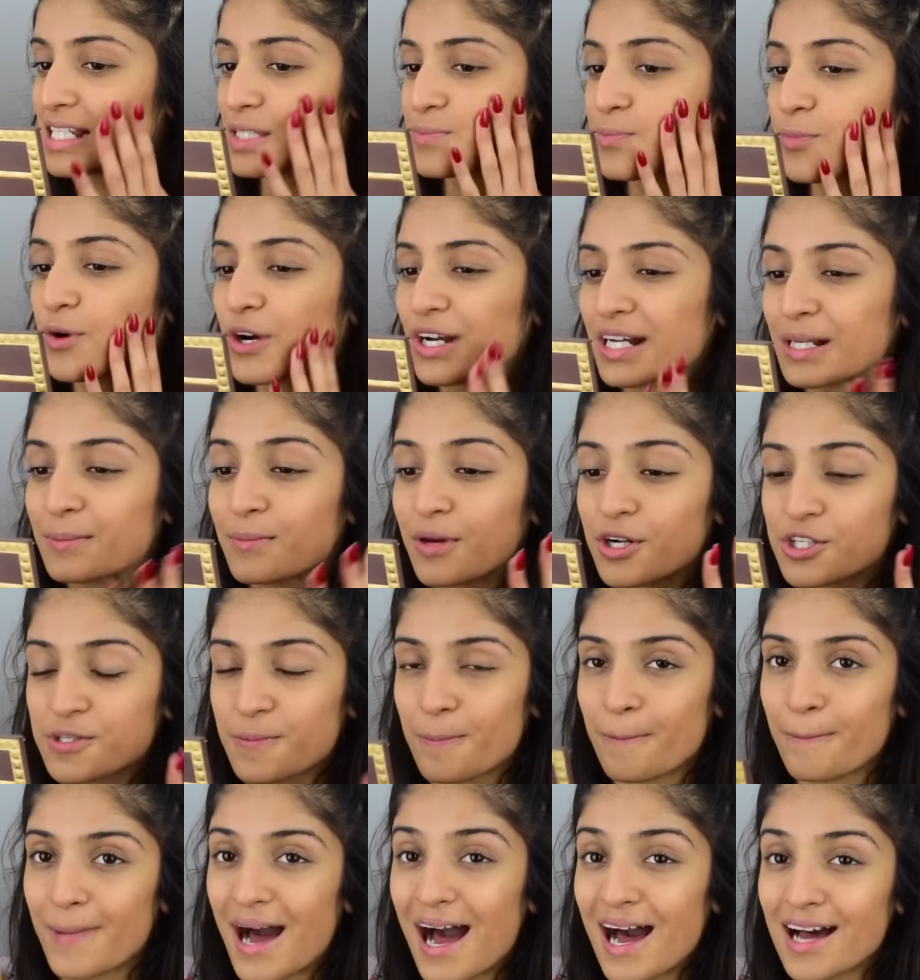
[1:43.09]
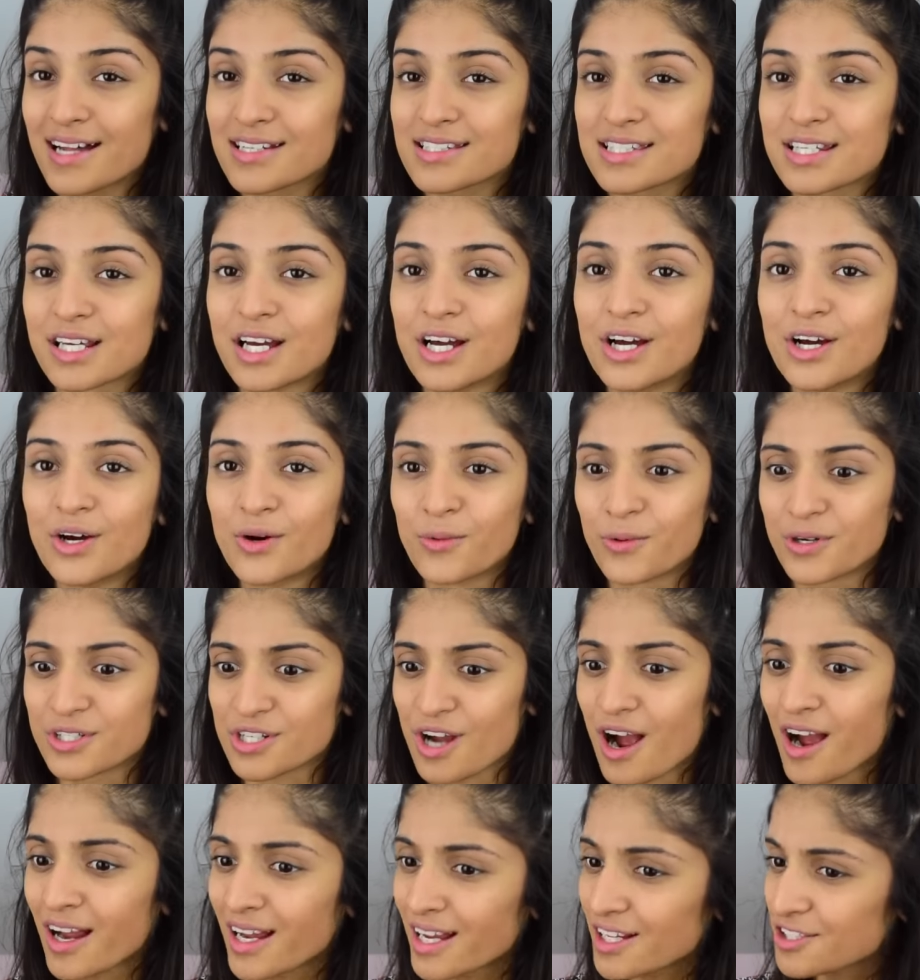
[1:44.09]
It's pretty much matte,
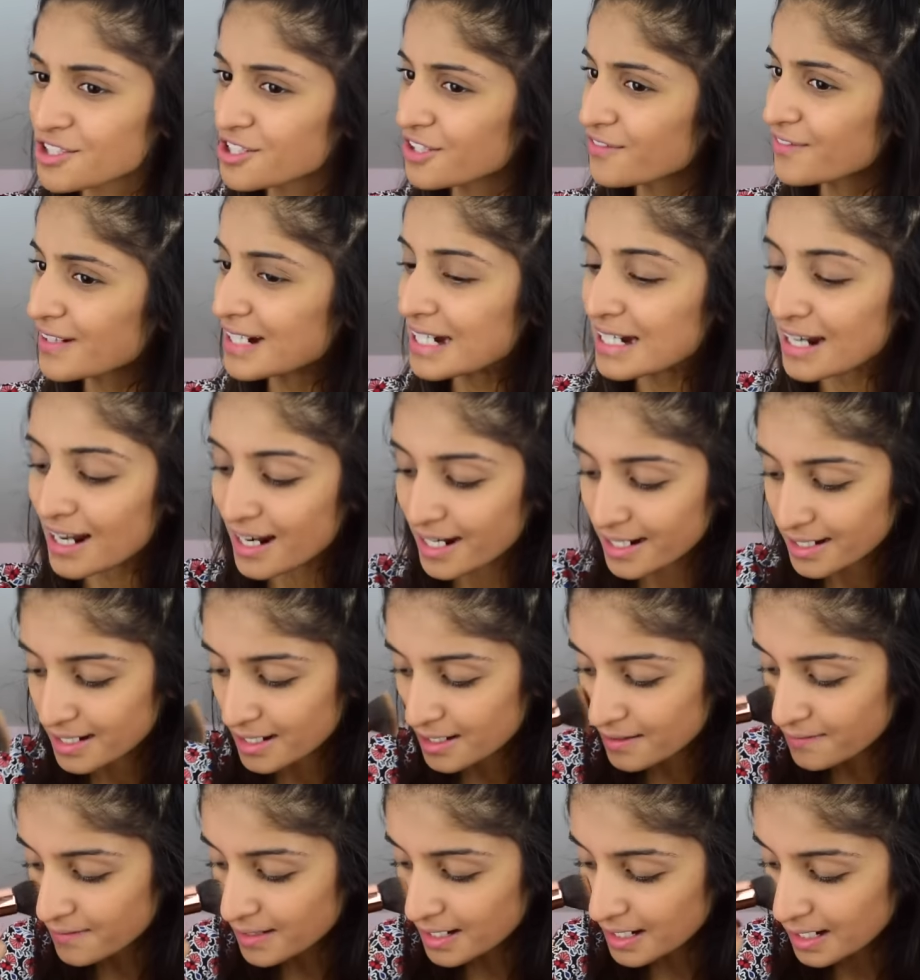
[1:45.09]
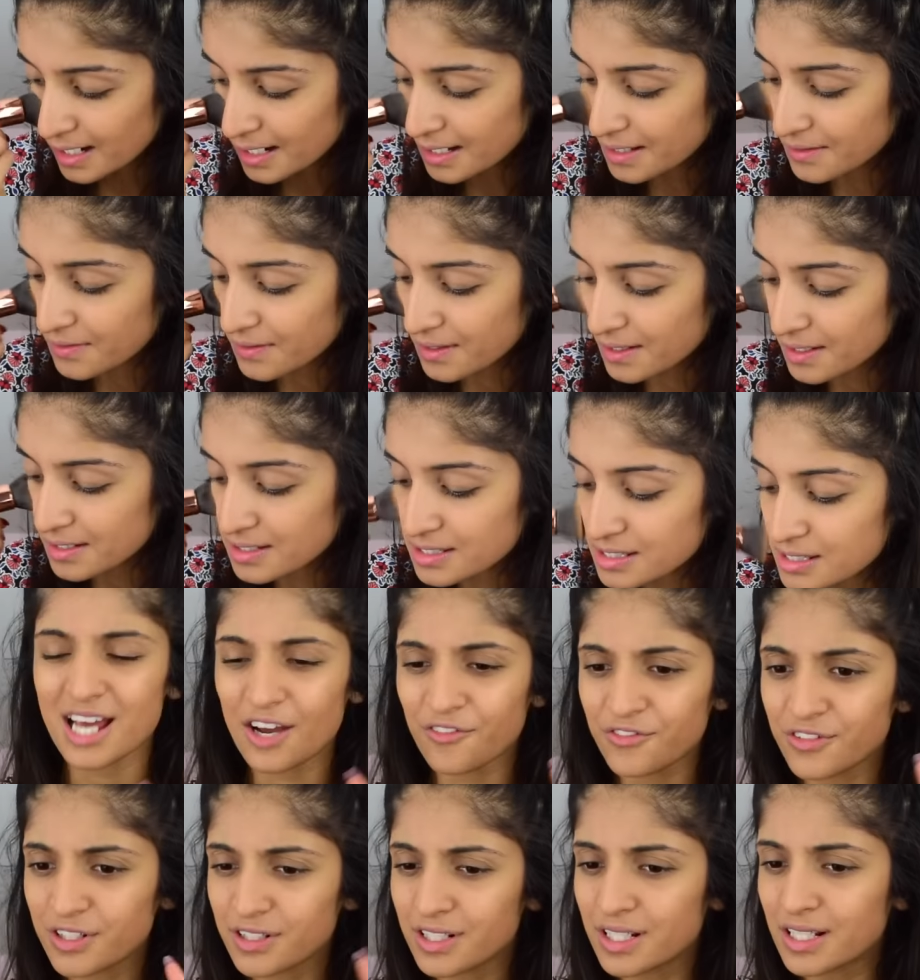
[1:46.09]
which I actually really like. I really like this.
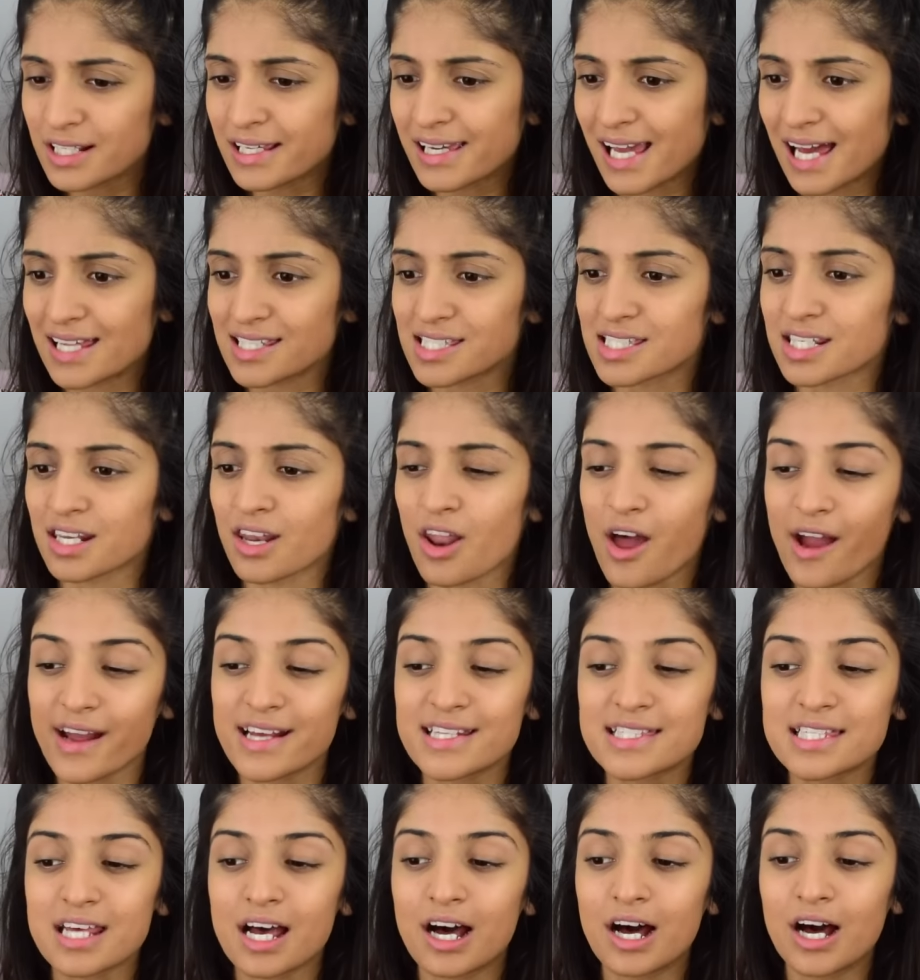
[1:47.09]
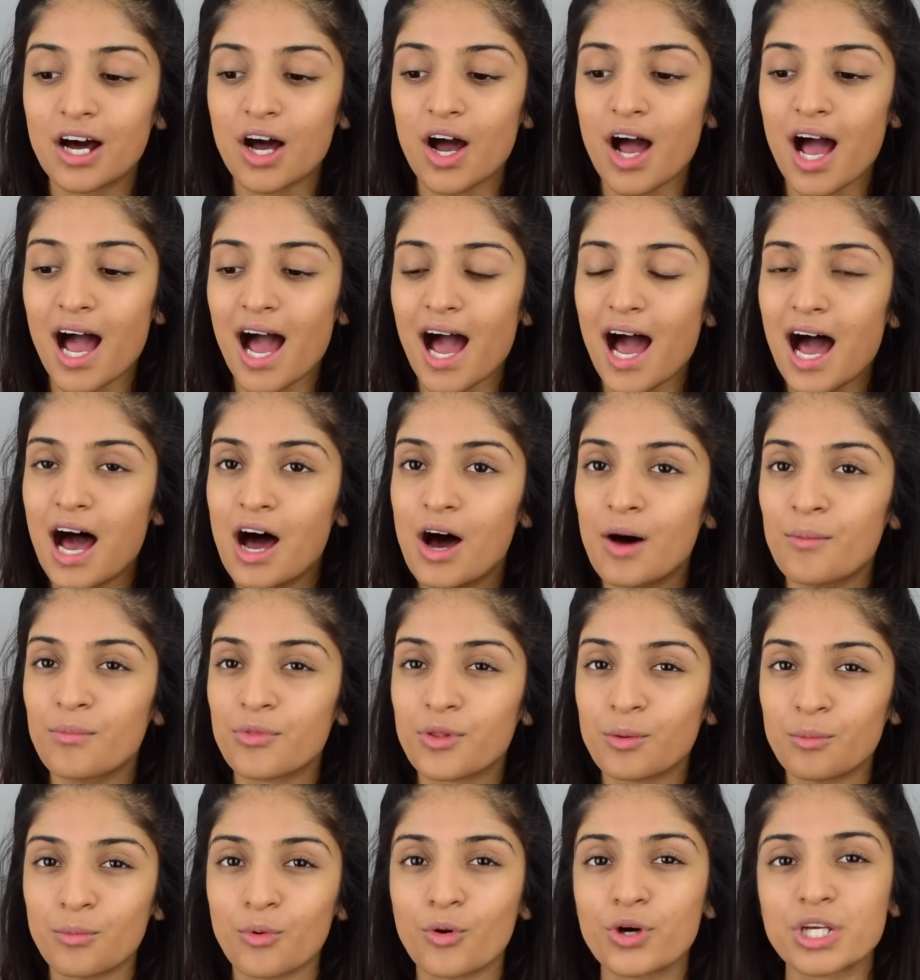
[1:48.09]
Definitely gets
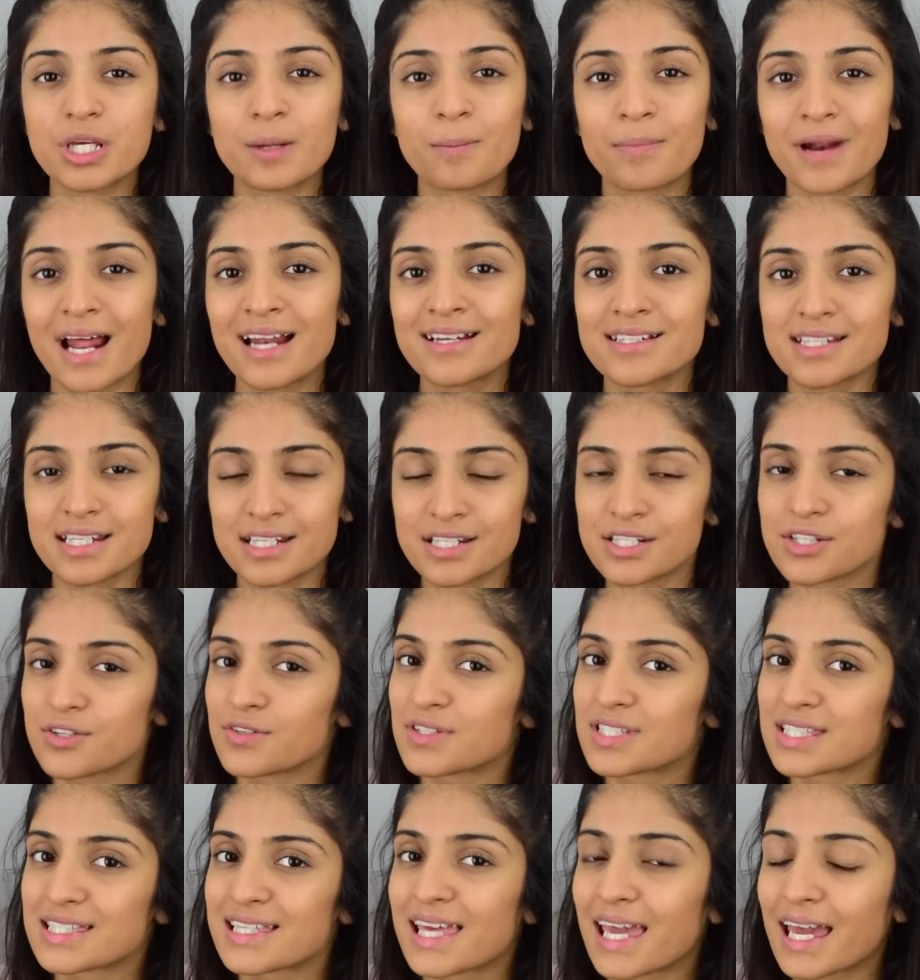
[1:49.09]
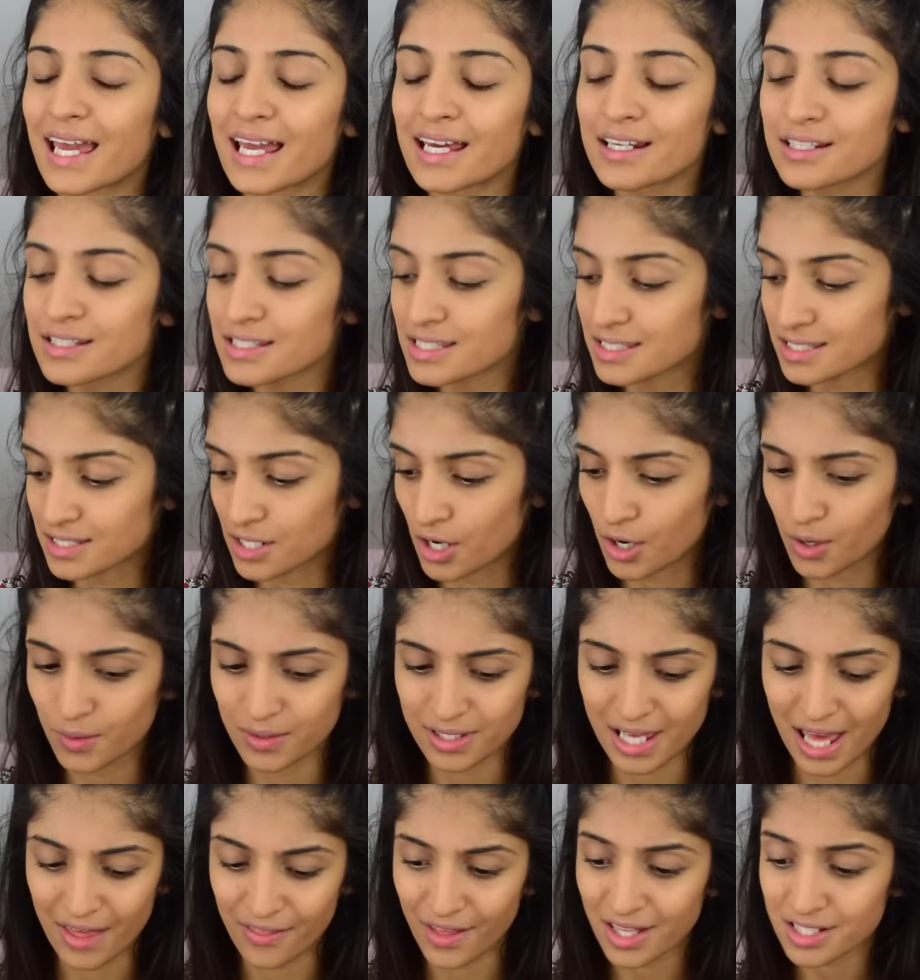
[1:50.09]
lighter the more you blend it into your skin. So
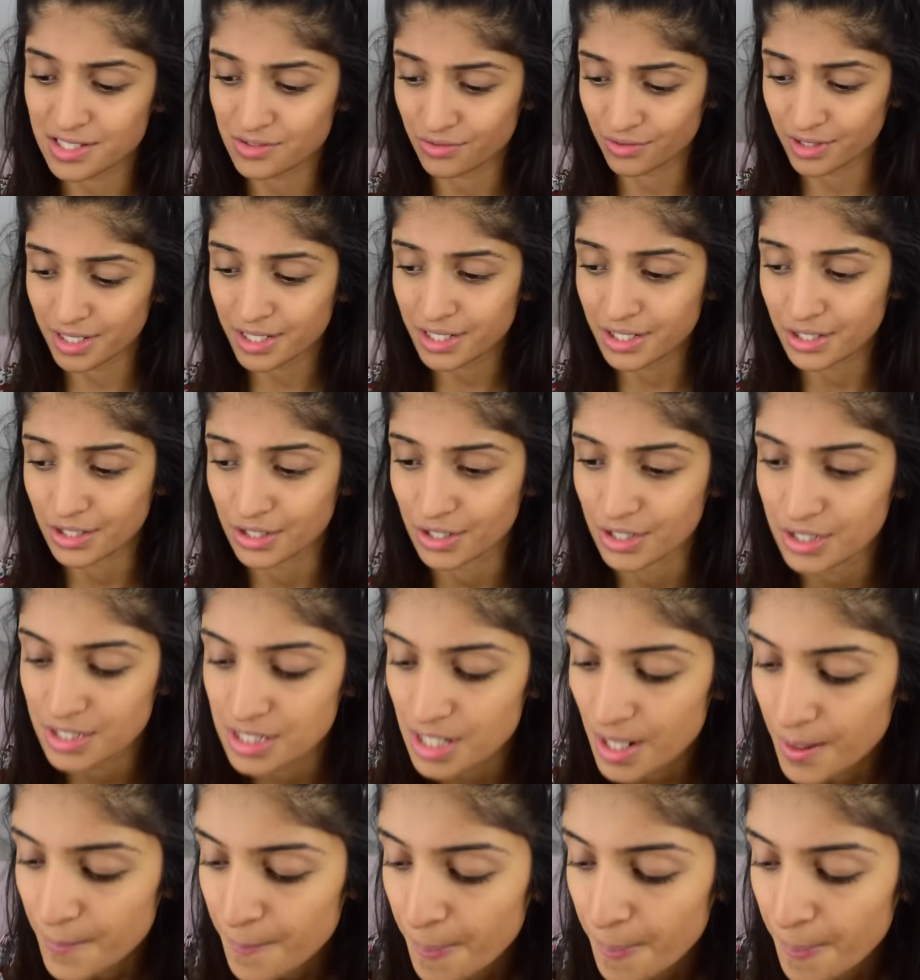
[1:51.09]
yeah, that's really good.